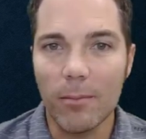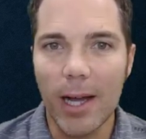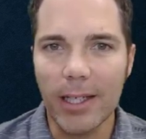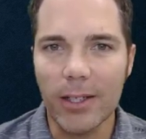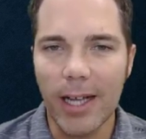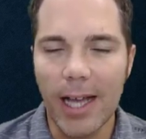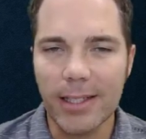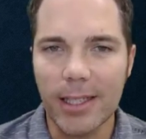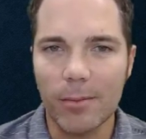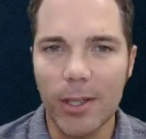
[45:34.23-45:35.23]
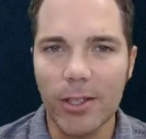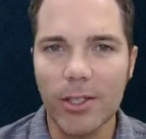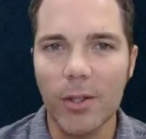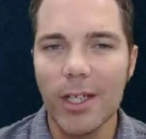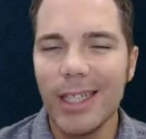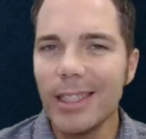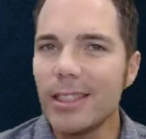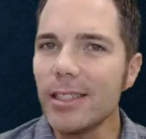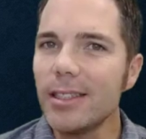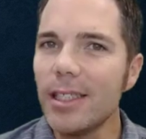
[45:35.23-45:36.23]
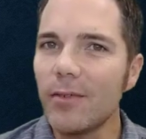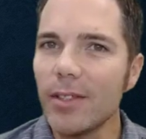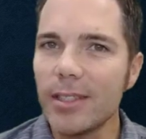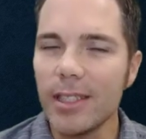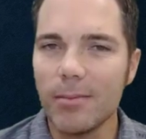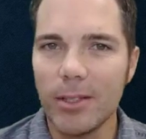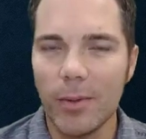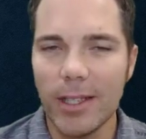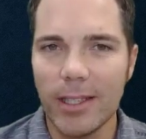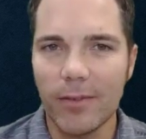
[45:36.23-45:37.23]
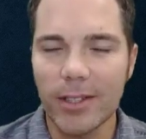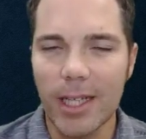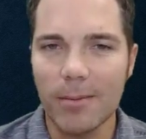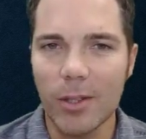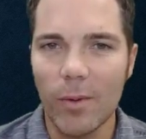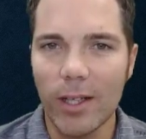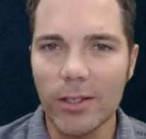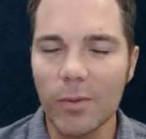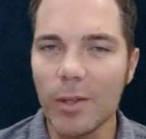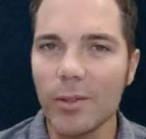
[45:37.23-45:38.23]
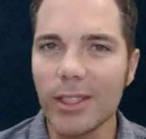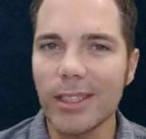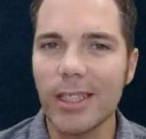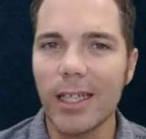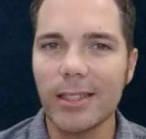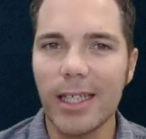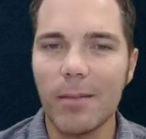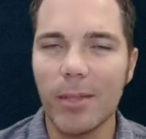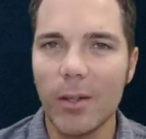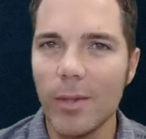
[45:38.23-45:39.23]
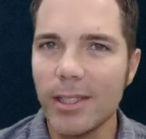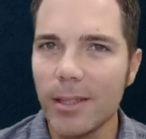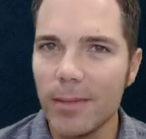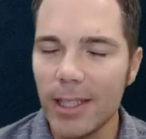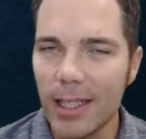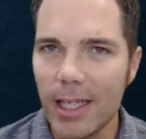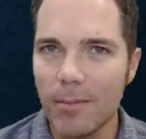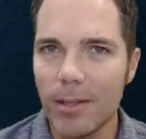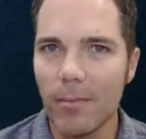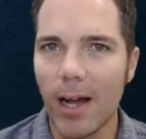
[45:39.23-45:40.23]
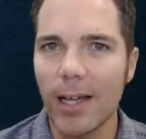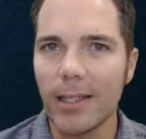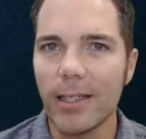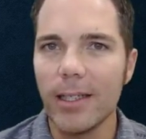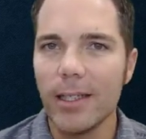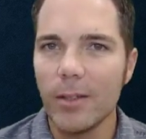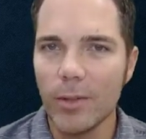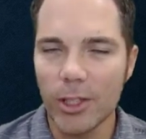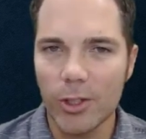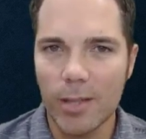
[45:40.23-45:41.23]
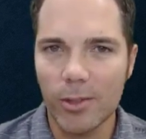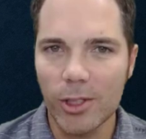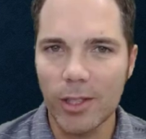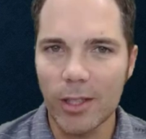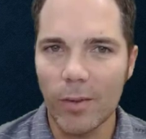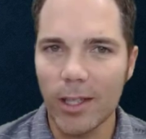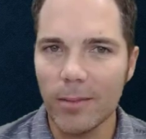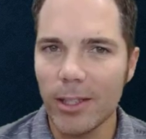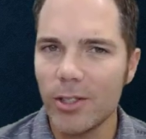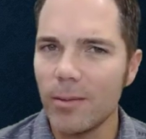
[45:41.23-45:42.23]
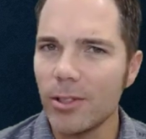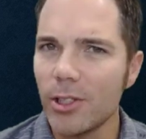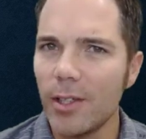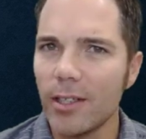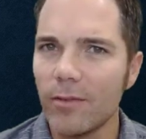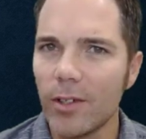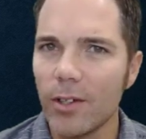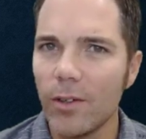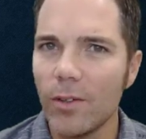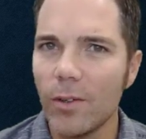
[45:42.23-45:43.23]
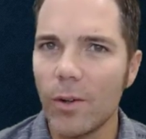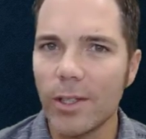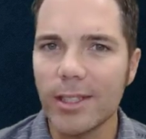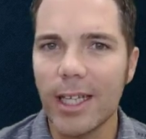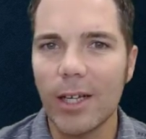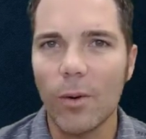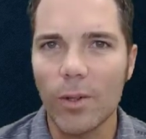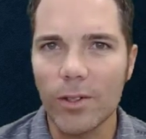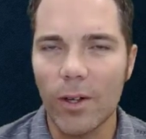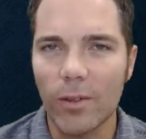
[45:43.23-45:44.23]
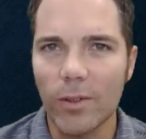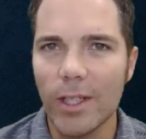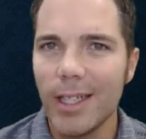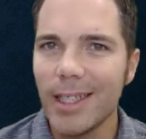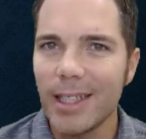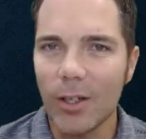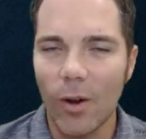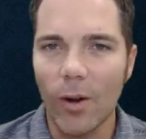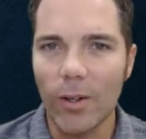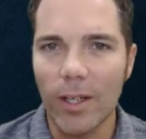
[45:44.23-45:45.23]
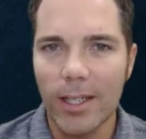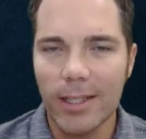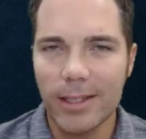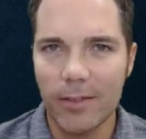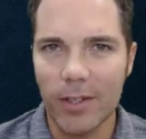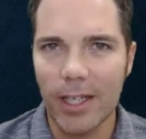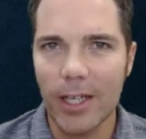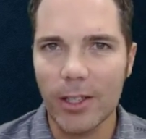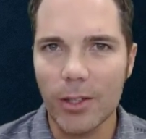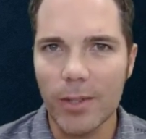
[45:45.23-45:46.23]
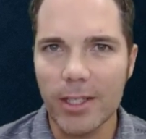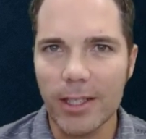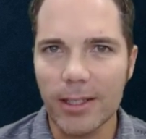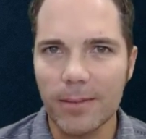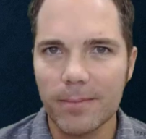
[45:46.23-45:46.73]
by your gas separator. So just differences between the different types of wells. We will discuss that, but always something to keep in mind when you're troubleshooting a well. Am I troubleshooting a vertical or is it a horizontal? There are different characteristics.